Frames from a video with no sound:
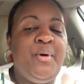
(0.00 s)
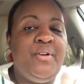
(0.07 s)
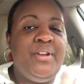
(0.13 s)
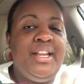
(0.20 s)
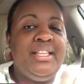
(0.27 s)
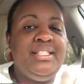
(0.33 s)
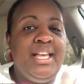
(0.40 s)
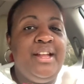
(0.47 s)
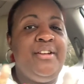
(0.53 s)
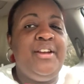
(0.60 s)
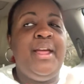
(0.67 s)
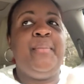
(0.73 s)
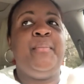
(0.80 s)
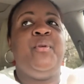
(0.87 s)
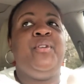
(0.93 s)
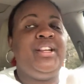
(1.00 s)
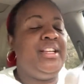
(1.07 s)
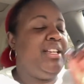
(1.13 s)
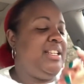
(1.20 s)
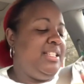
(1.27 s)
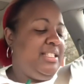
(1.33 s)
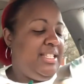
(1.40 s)
on a Saturday morning.
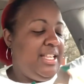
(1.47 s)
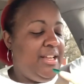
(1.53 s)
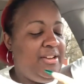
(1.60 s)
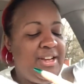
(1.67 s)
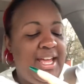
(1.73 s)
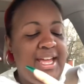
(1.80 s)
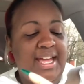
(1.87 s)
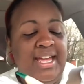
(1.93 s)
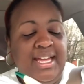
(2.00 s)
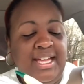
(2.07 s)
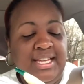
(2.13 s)
It is Saturday,